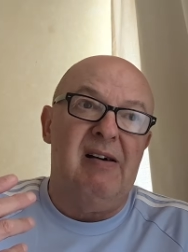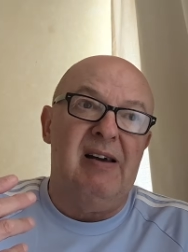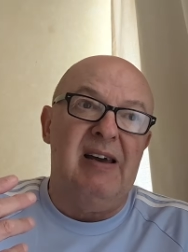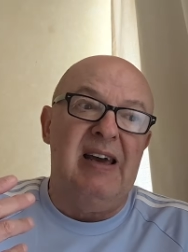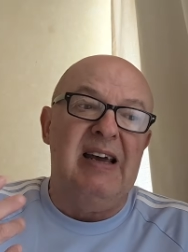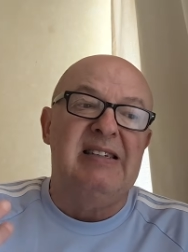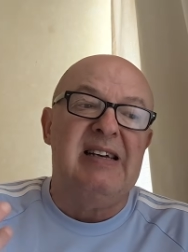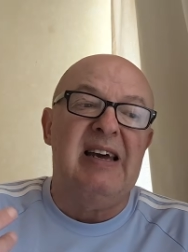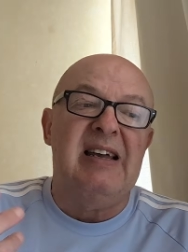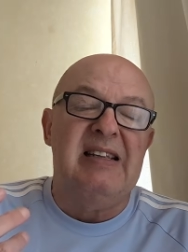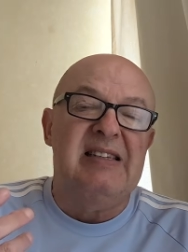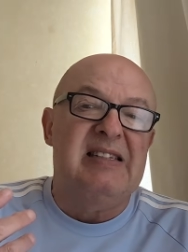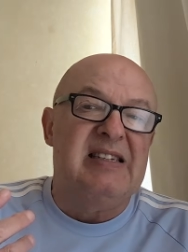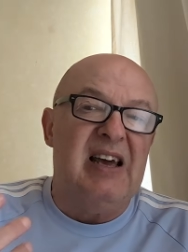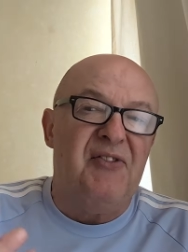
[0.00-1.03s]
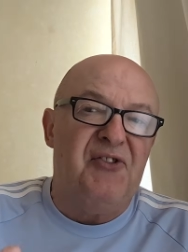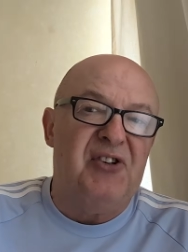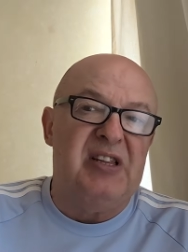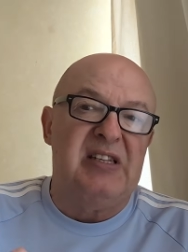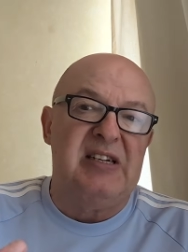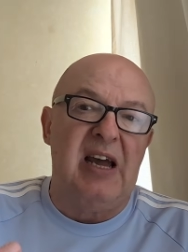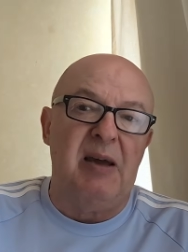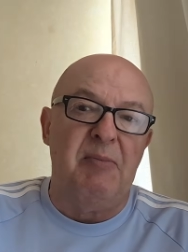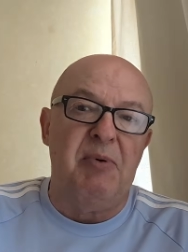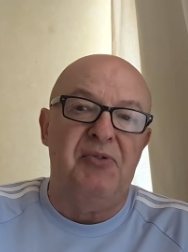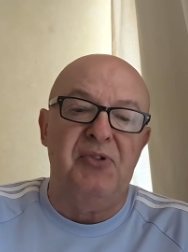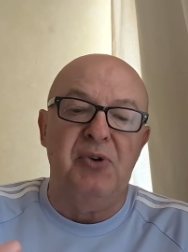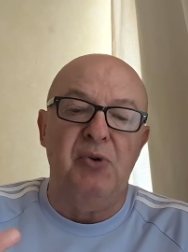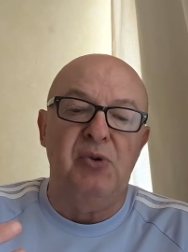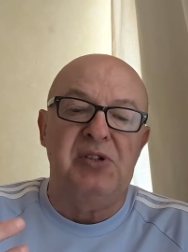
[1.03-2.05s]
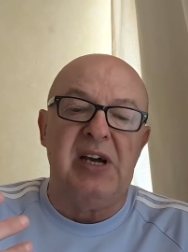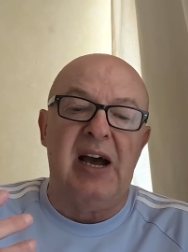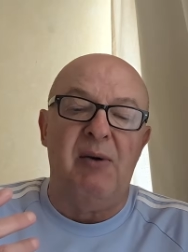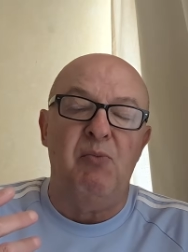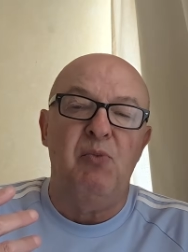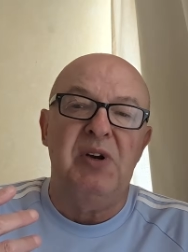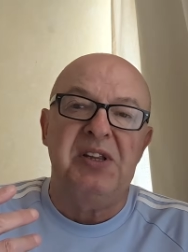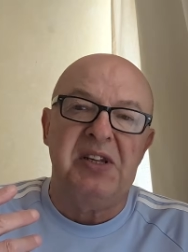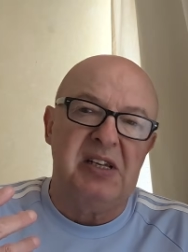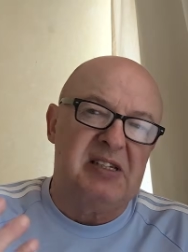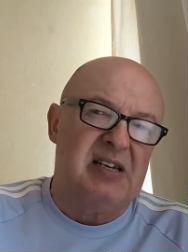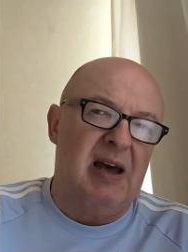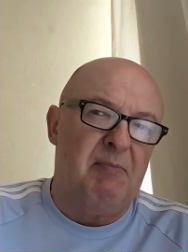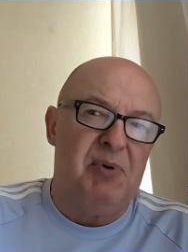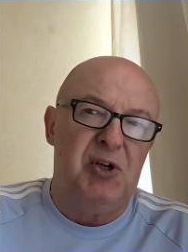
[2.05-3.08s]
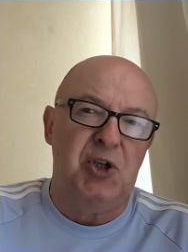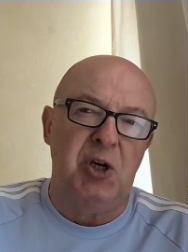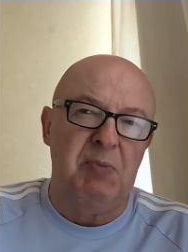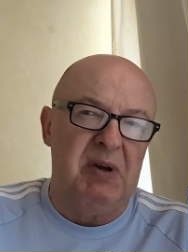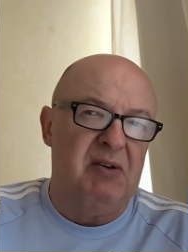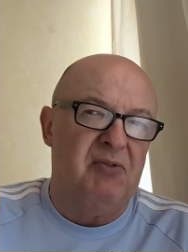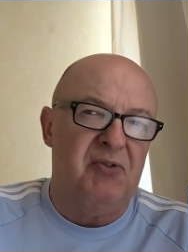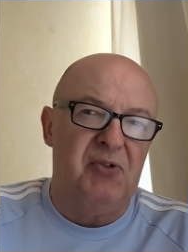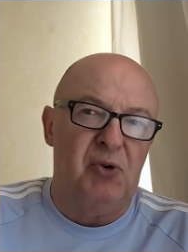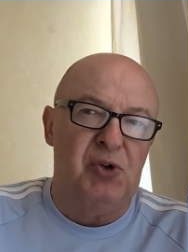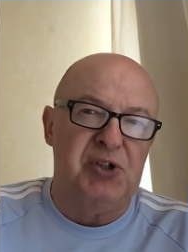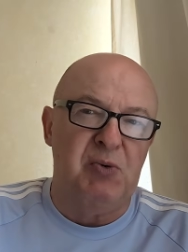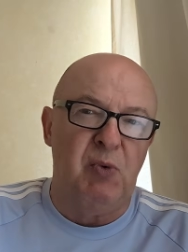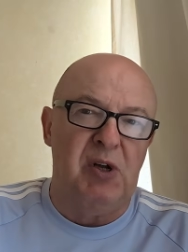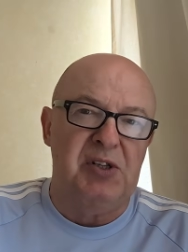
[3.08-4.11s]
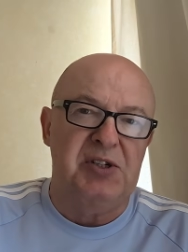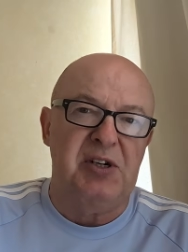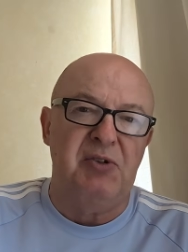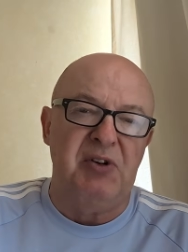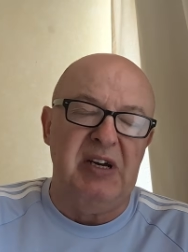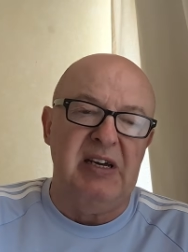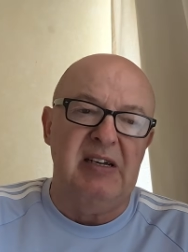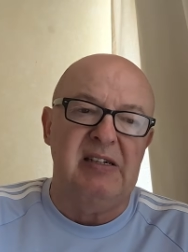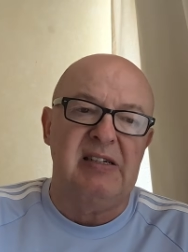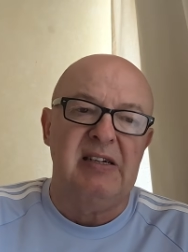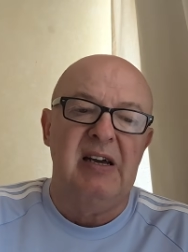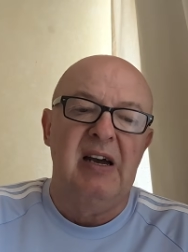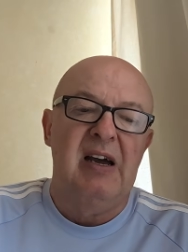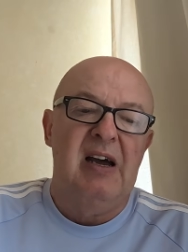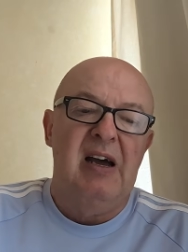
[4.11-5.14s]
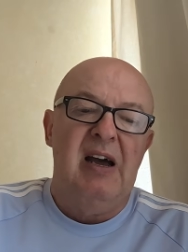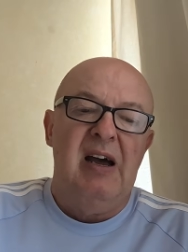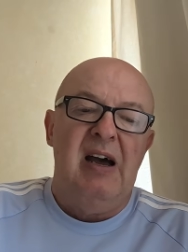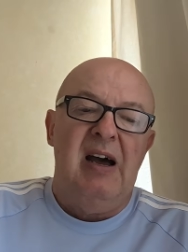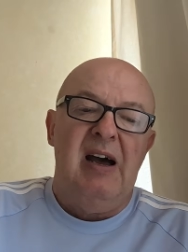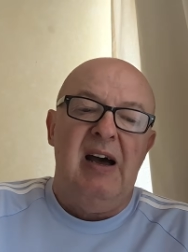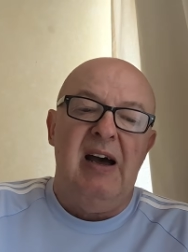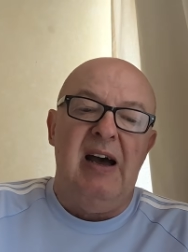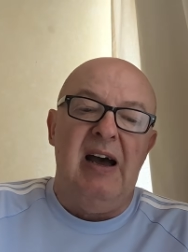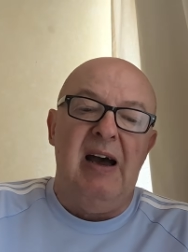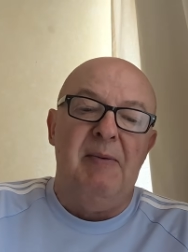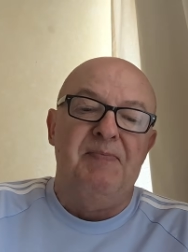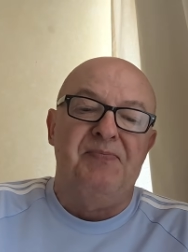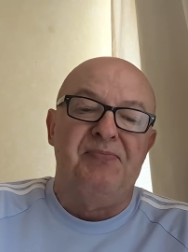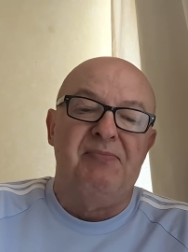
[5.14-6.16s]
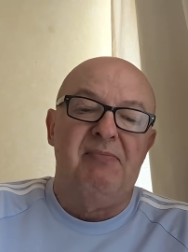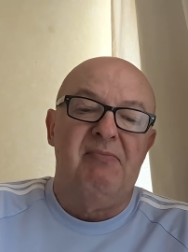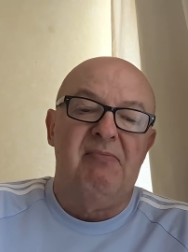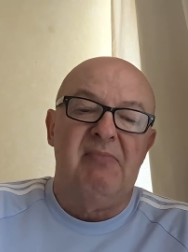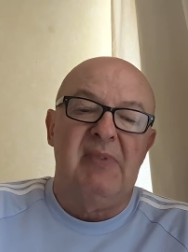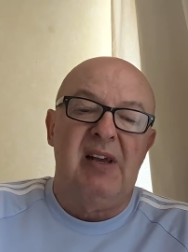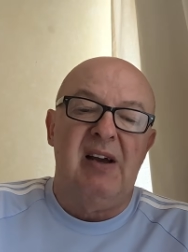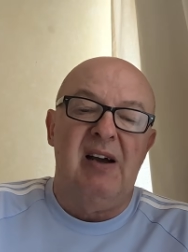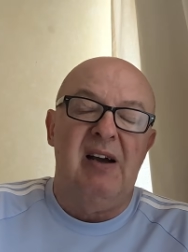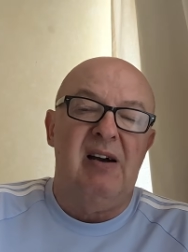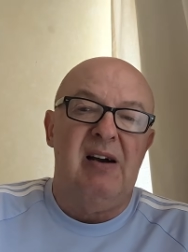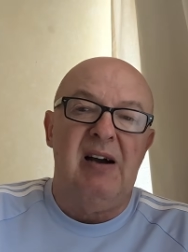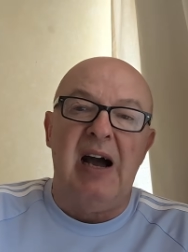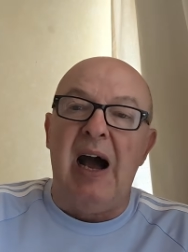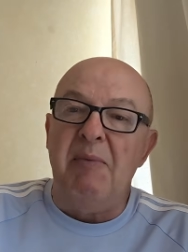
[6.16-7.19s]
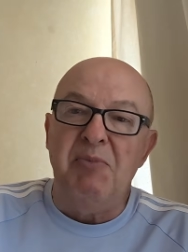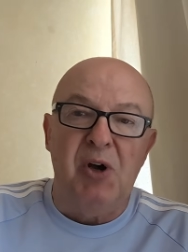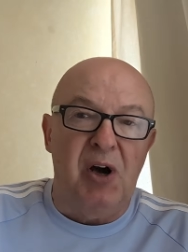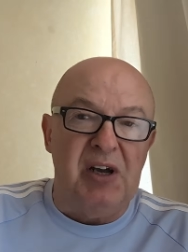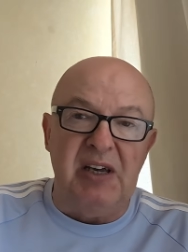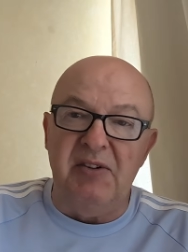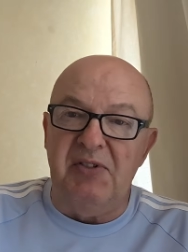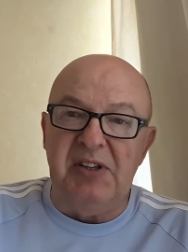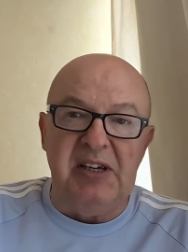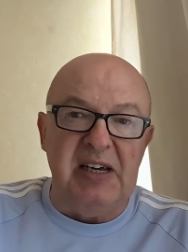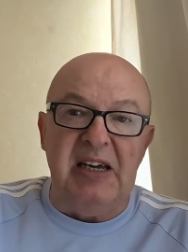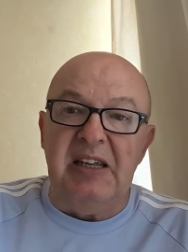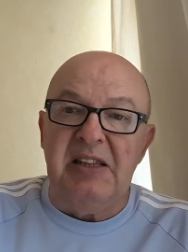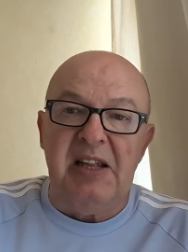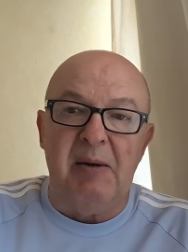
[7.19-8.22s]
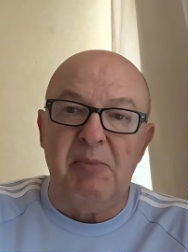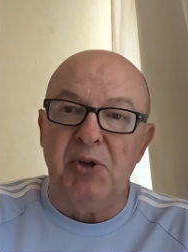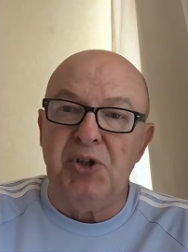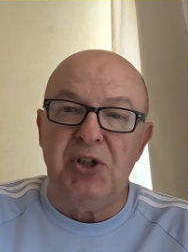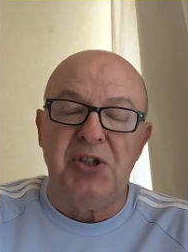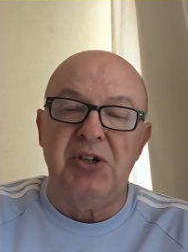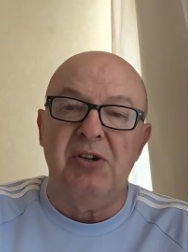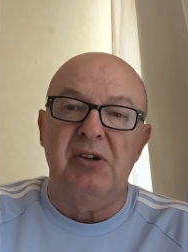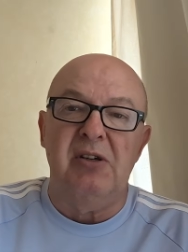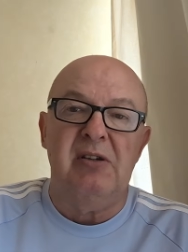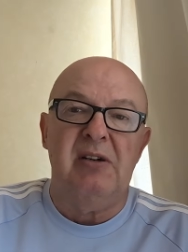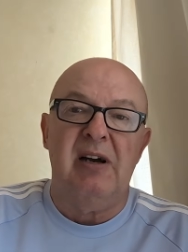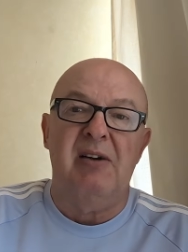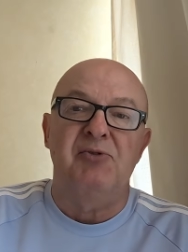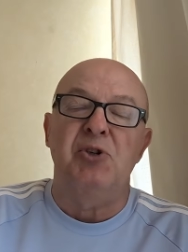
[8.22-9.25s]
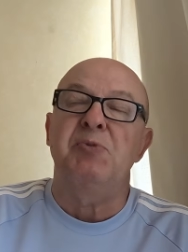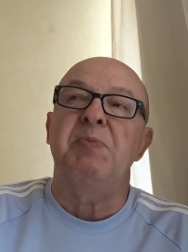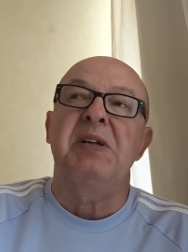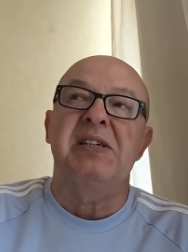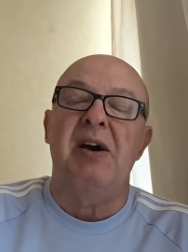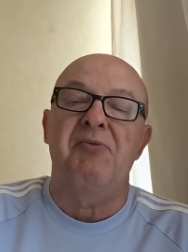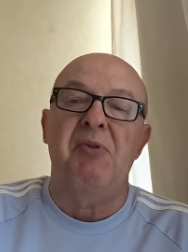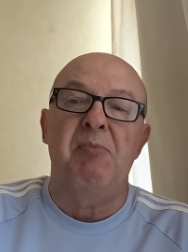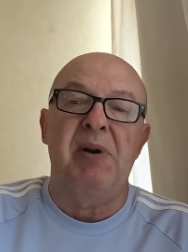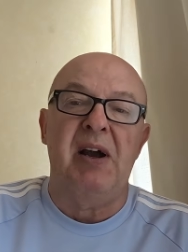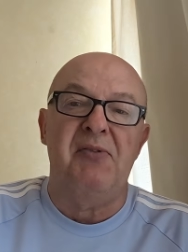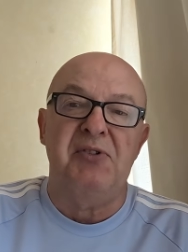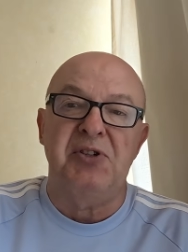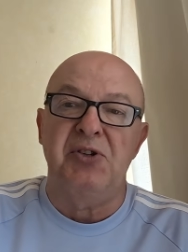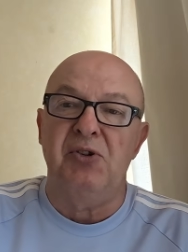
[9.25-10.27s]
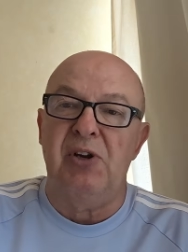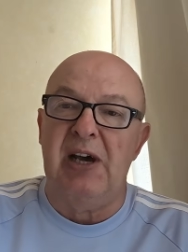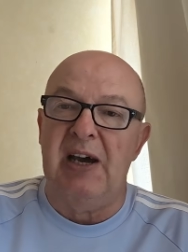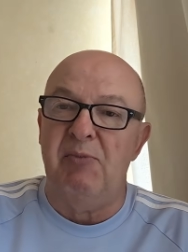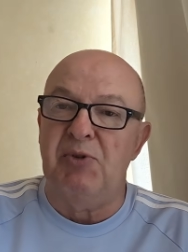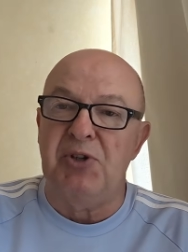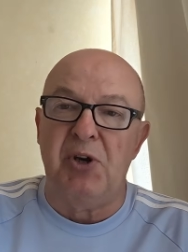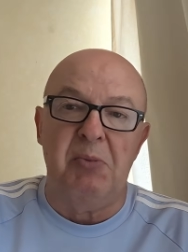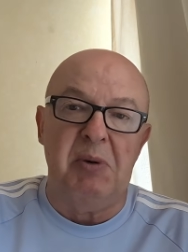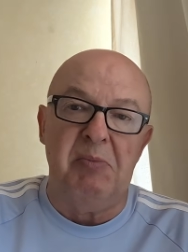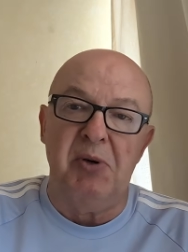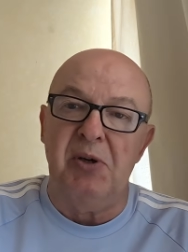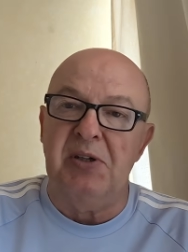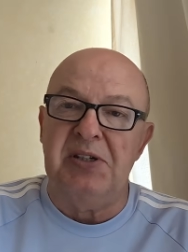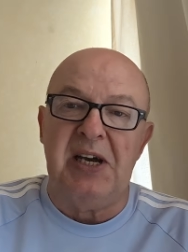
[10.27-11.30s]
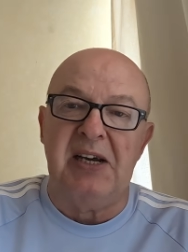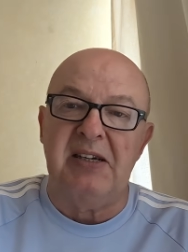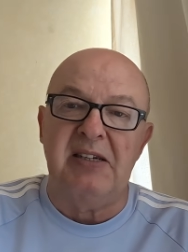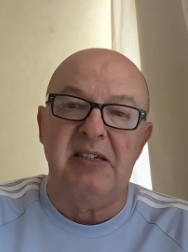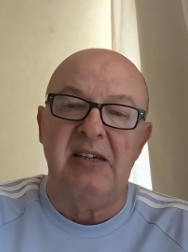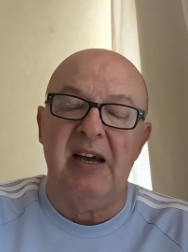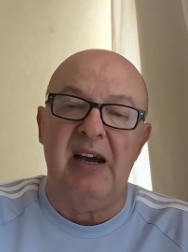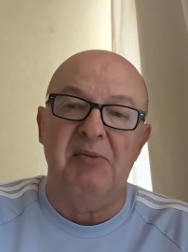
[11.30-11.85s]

eating different type of food, and with the temperature being 41 degrees, I'm not even eating that much at all. I've just been down for breakfast and all I had was a couple of boiled eggs.